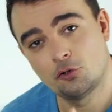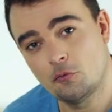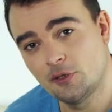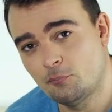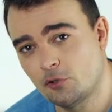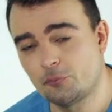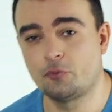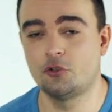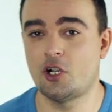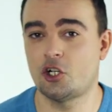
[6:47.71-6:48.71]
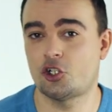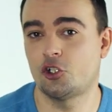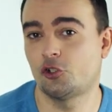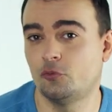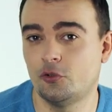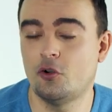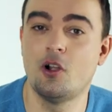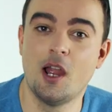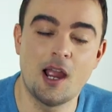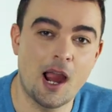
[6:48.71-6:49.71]
go in the post-production studio.
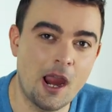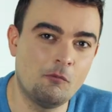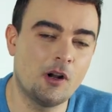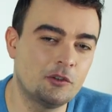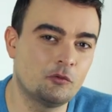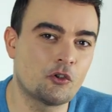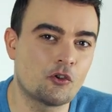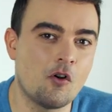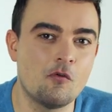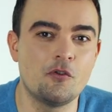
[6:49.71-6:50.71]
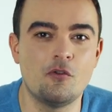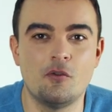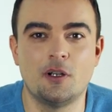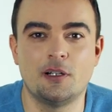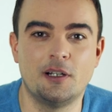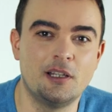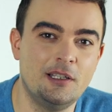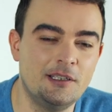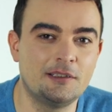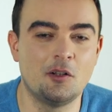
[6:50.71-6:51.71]
I want to show you a
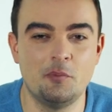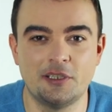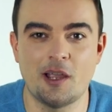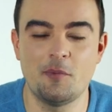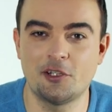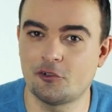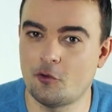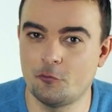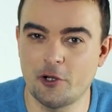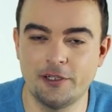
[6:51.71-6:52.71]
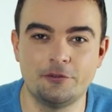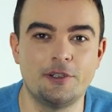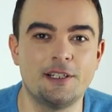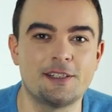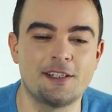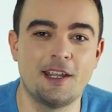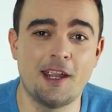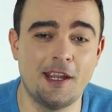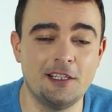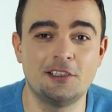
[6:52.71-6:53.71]
little bit. I made some renderings
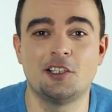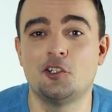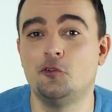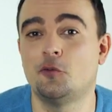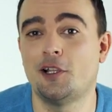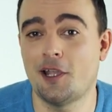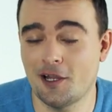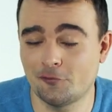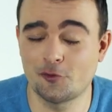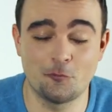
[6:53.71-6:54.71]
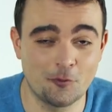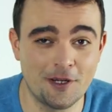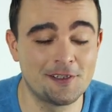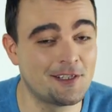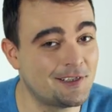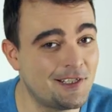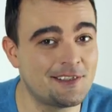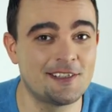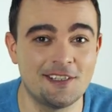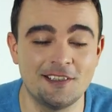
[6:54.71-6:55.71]
and you will have surprises.
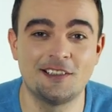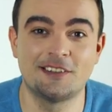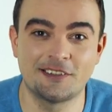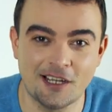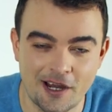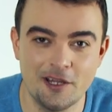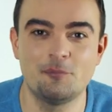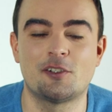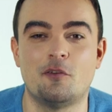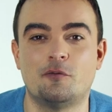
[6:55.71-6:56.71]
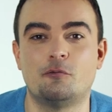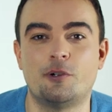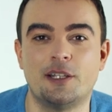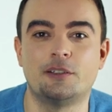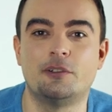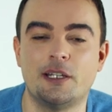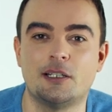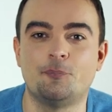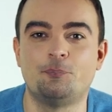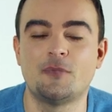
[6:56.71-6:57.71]
Let's see the times of
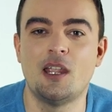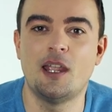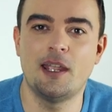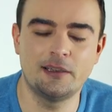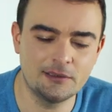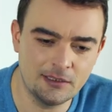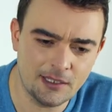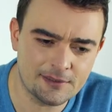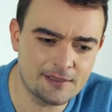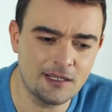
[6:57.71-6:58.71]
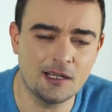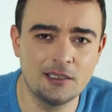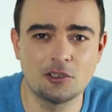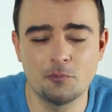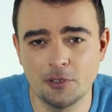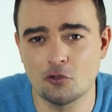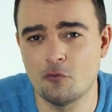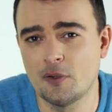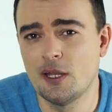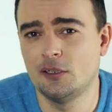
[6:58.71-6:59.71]
rendering and let's see a little bit
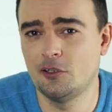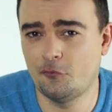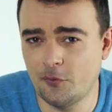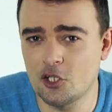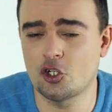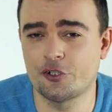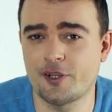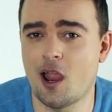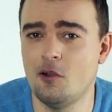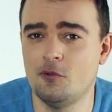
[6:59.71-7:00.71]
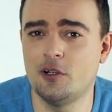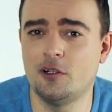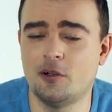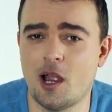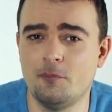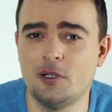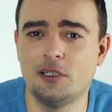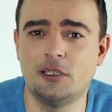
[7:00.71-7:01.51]
of the features I'm